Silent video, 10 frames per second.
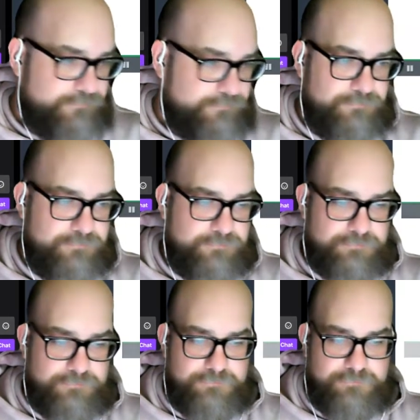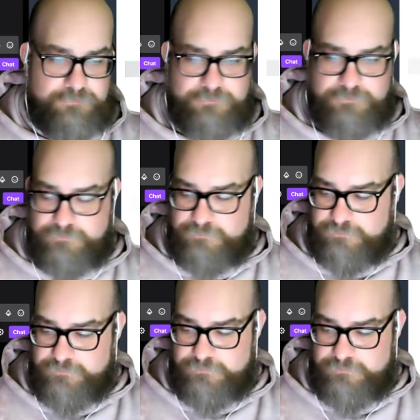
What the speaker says: easy game. But